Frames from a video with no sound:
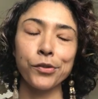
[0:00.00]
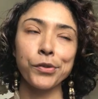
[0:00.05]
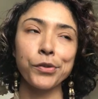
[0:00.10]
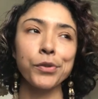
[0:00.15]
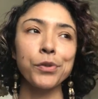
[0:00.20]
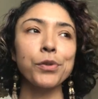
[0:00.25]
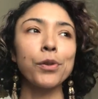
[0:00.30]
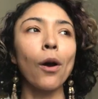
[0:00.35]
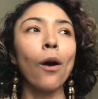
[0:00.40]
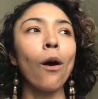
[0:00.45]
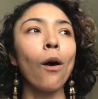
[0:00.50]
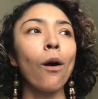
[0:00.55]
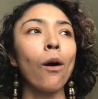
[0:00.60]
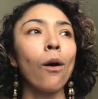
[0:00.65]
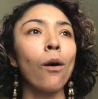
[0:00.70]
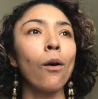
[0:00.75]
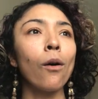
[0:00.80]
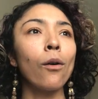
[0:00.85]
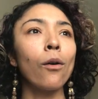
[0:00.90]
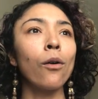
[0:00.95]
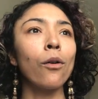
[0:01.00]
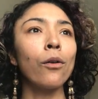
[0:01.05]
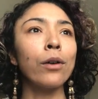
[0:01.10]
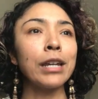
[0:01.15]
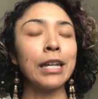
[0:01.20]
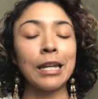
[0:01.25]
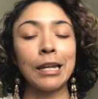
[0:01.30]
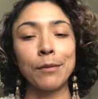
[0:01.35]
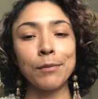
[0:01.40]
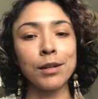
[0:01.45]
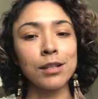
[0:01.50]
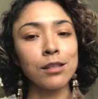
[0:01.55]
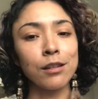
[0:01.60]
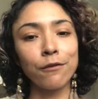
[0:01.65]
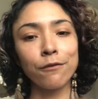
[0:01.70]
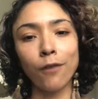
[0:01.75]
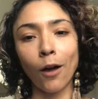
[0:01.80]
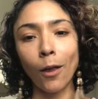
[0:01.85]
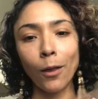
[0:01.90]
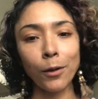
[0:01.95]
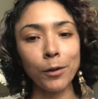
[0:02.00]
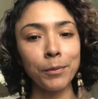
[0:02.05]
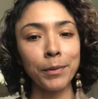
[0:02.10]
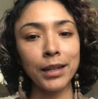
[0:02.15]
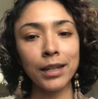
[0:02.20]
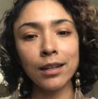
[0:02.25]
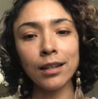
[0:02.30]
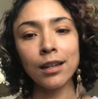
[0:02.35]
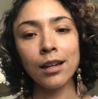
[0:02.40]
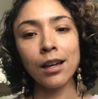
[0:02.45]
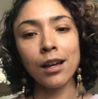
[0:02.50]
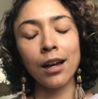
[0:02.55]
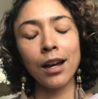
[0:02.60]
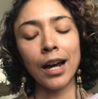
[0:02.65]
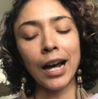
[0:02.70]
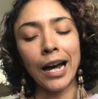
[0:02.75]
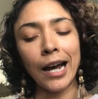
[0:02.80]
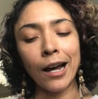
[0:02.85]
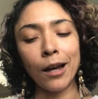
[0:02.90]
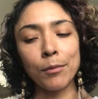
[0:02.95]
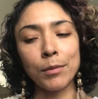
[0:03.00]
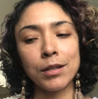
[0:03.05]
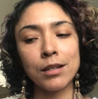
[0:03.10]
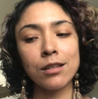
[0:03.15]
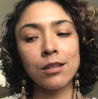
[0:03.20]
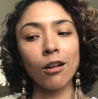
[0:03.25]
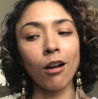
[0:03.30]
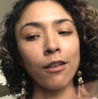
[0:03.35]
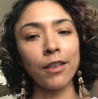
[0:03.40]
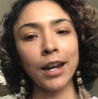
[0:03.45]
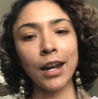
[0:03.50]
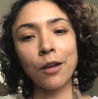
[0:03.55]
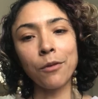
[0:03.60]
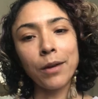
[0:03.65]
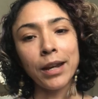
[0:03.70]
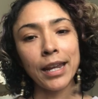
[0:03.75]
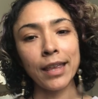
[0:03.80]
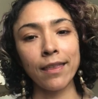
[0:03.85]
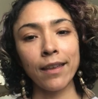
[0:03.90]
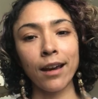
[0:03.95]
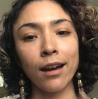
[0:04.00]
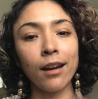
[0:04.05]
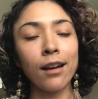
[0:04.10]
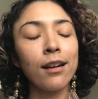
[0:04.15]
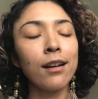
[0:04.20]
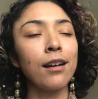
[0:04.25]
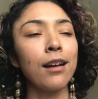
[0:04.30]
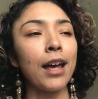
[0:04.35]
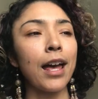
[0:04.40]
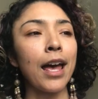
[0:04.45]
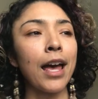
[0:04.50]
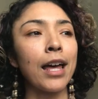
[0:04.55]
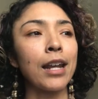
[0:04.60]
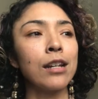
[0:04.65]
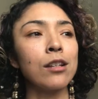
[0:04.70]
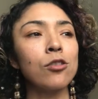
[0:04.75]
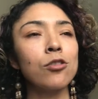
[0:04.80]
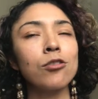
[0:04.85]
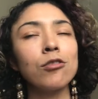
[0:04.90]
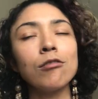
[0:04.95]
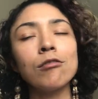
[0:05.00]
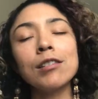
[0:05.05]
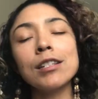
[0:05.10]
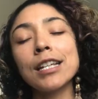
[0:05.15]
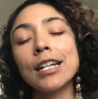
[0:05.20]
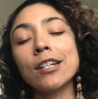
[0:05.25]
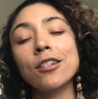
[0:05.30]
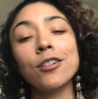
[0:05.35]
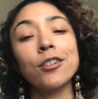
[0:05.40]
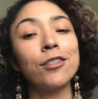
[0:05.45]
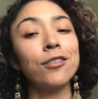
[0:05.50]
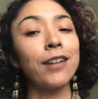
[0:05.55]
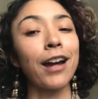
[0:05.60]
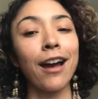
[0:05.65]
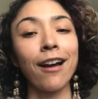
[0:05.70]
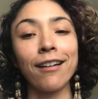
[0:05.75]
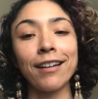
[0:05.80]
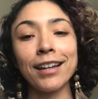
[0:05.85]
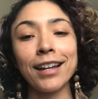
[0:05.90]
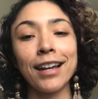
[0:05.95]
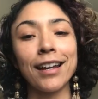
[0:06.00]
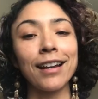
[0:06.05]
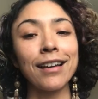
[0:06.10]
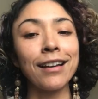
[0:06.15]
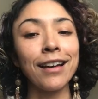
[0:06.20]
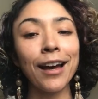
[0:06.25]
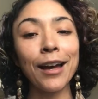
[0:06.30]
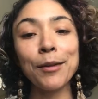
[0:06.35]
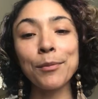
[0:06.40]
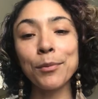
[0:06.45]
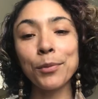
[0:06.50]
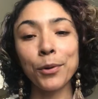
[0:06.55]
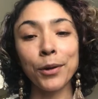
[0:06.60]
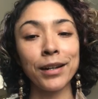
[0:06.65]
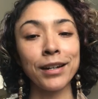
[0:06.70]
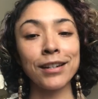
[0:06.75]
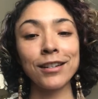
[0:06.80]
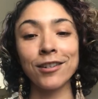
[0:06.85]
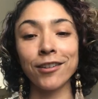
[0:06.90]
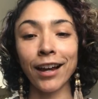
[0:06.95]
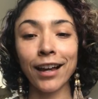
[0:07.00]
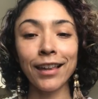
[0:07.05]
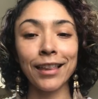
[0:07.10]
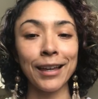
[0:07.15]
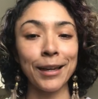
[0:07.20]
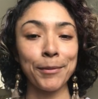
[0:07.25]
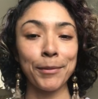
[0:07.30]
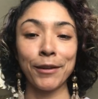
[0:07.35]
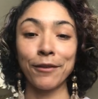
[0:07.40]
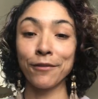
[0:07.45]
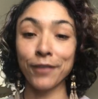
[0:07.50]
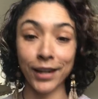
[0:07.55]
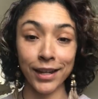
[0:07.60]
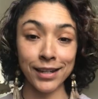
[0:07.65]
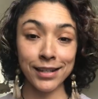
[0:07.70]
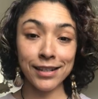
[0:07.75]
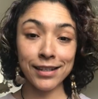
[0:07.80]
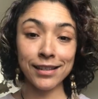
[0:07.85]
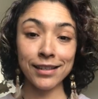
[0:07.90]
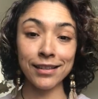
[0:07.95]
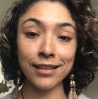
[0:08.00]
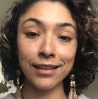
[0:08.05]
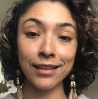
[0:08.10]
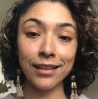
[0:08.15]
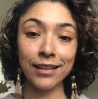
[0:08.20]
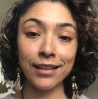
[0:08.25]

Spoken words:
So he must have followed me and saw that I went in there, and as soon as I turned around, he had a gun pointed directly at my face